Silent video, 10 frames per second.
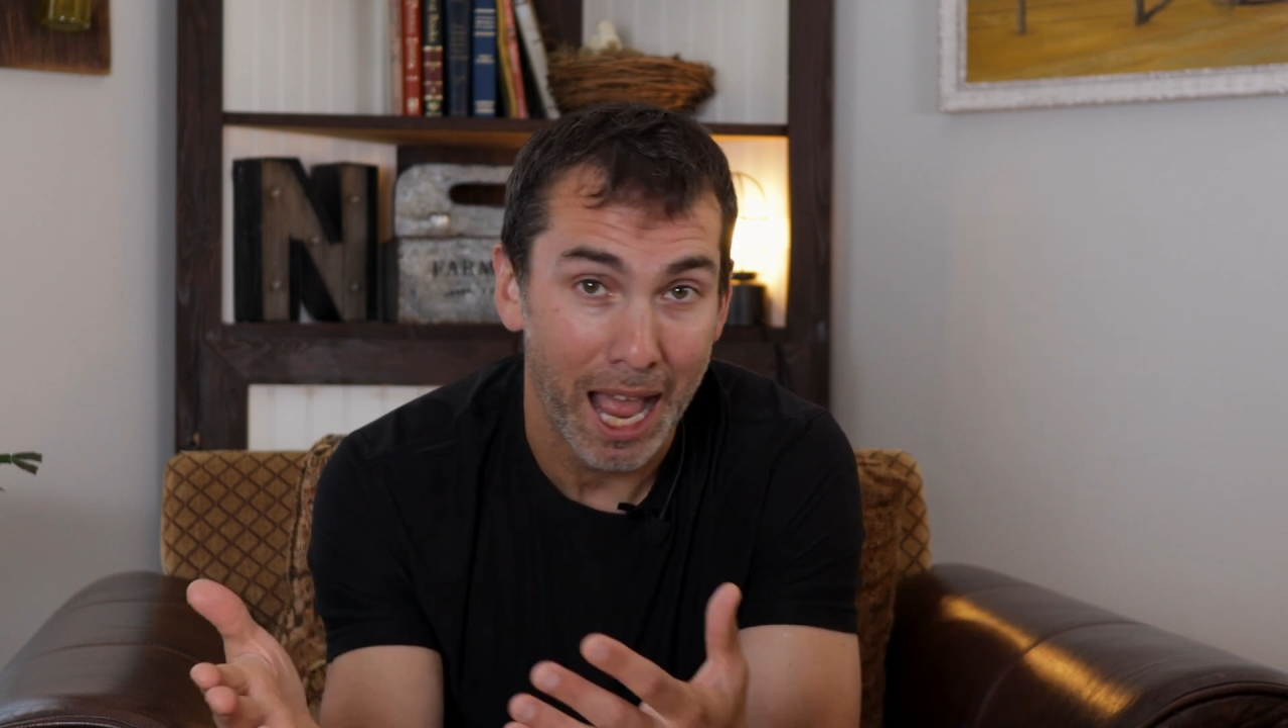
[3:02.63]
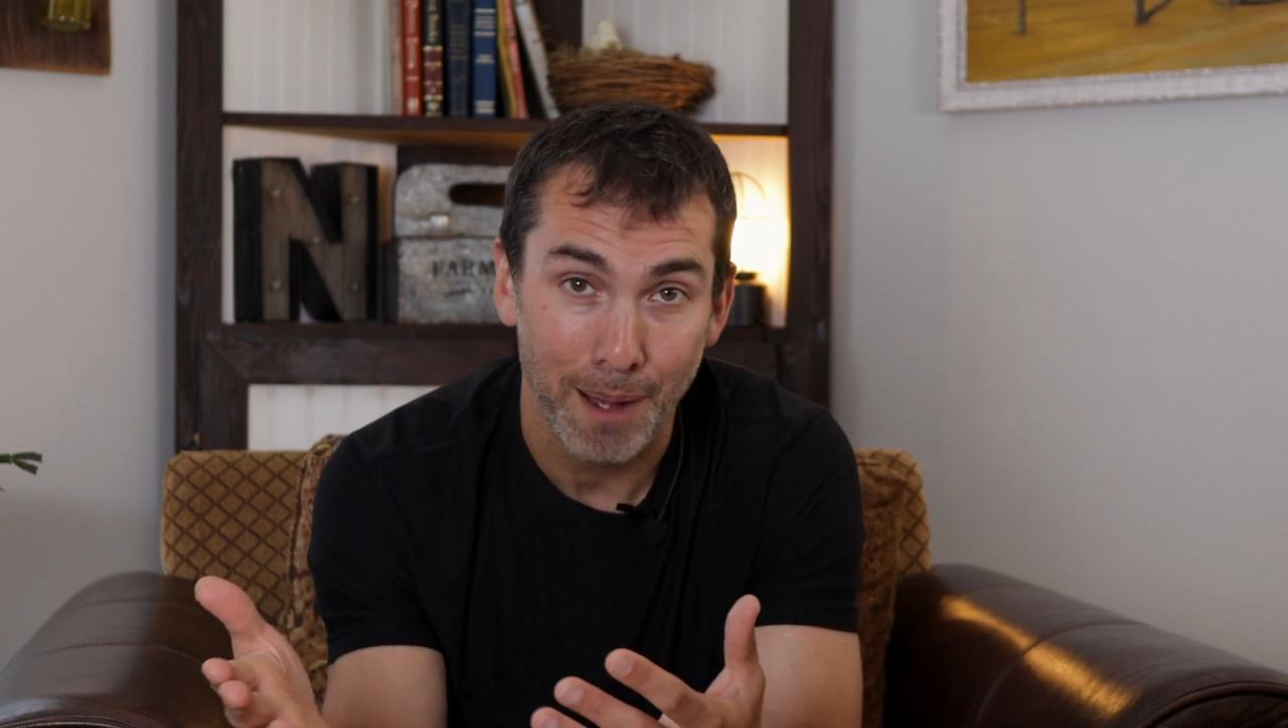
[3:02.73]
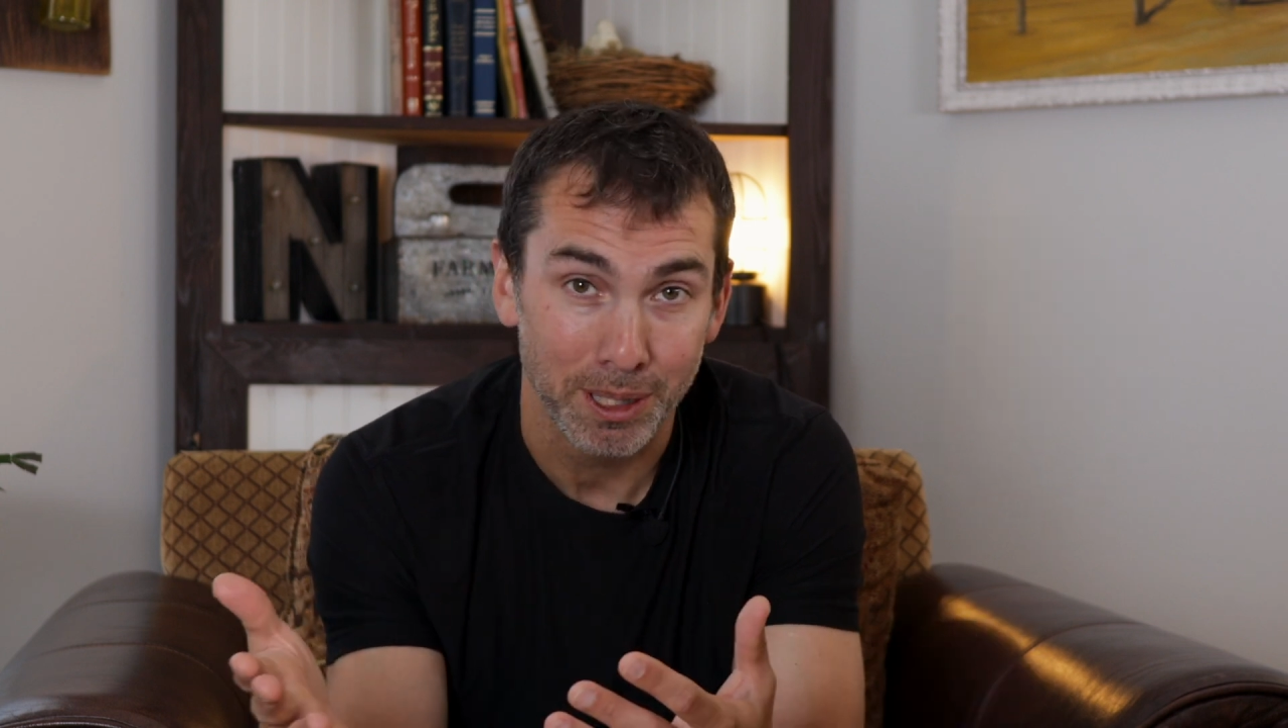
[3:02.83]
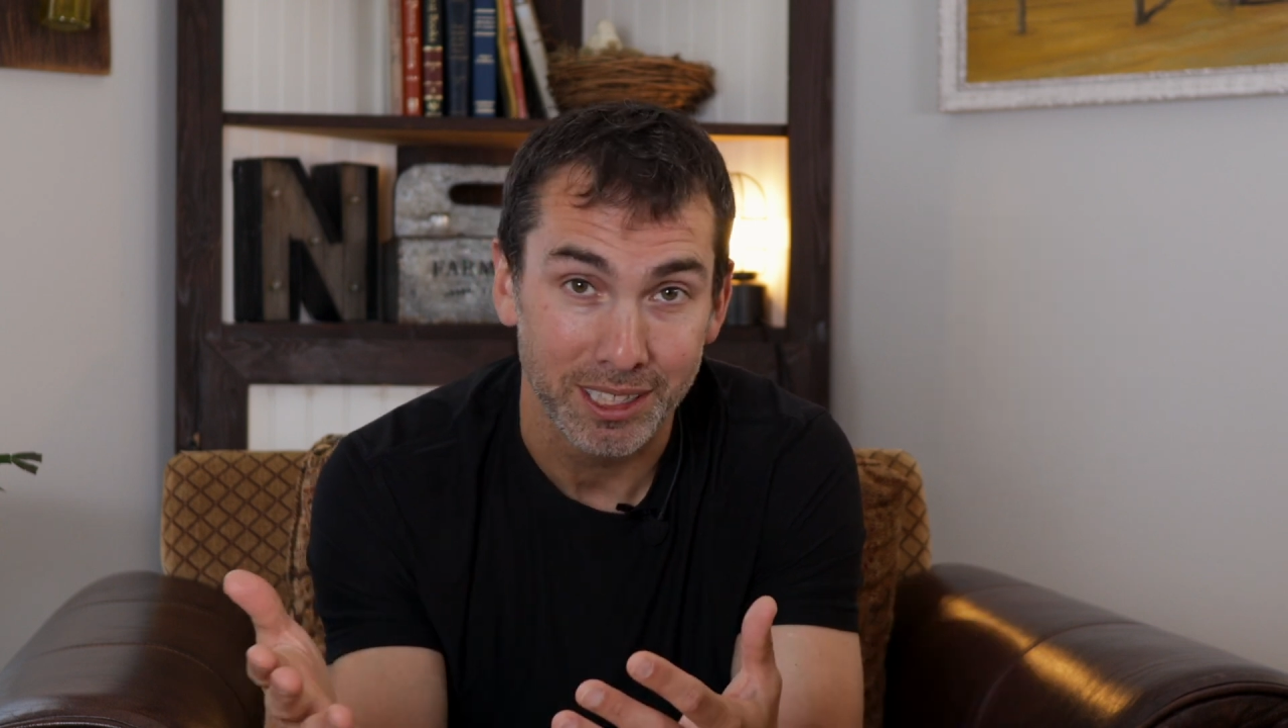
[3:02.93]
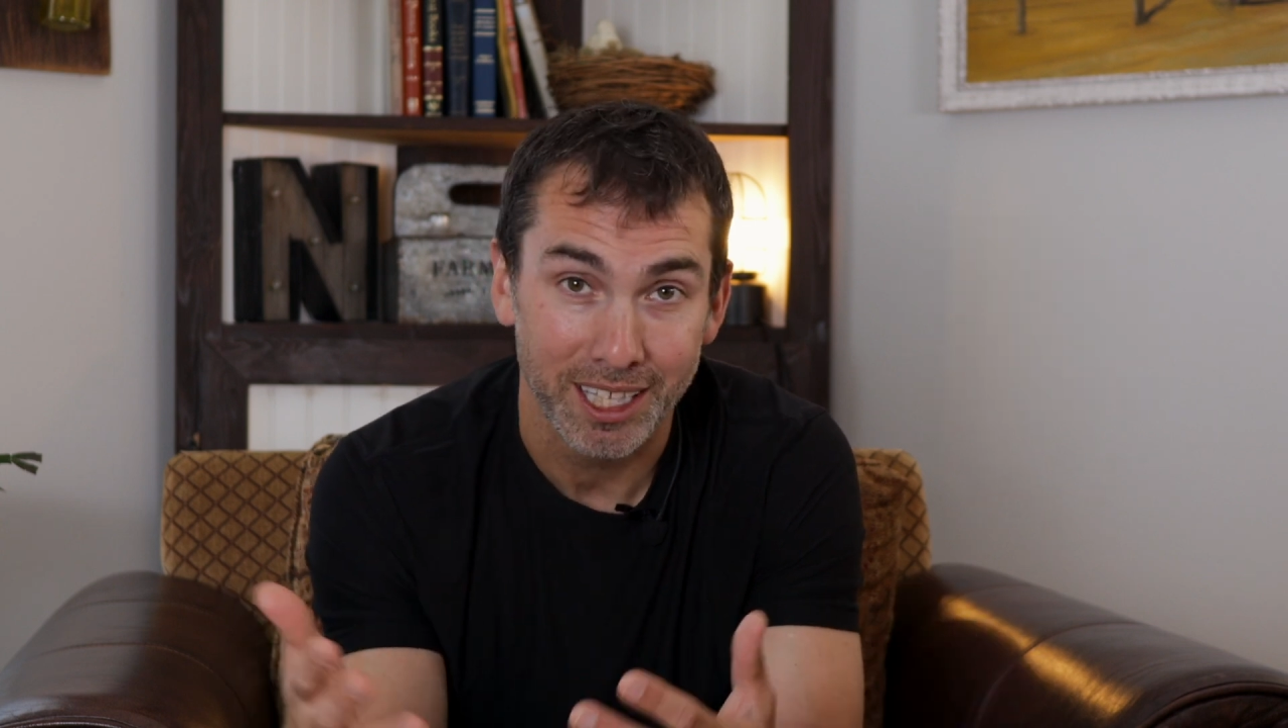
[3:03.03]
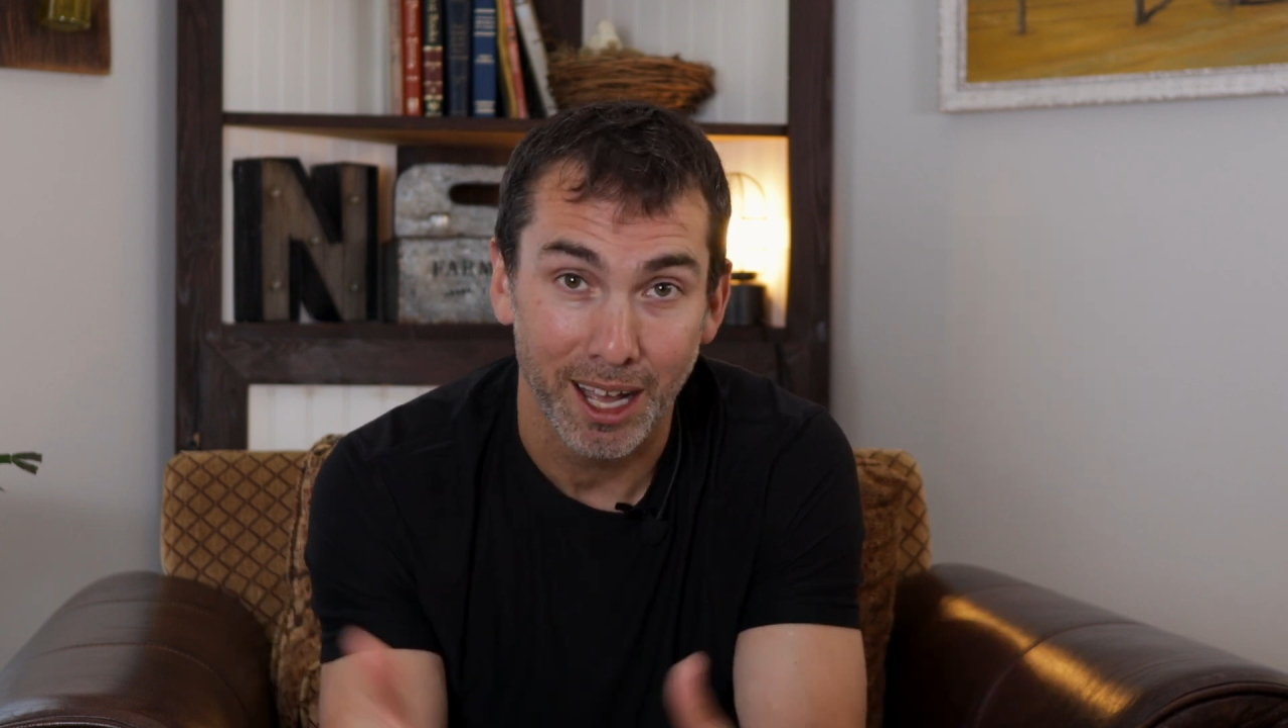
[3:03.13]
happens